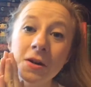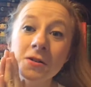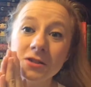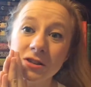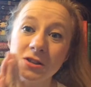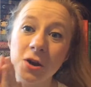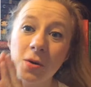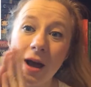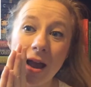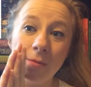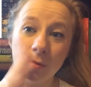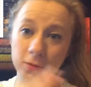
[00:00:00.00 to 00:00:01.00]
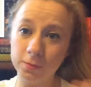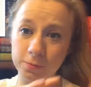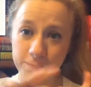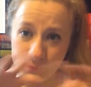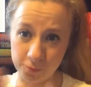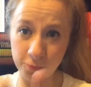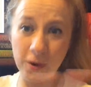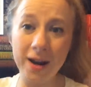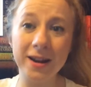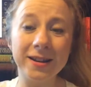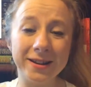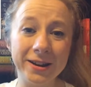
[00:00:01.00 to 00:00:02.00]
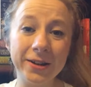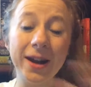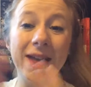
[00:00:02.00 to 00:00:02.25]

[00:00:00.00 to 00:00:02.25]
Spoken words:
so I will write it here.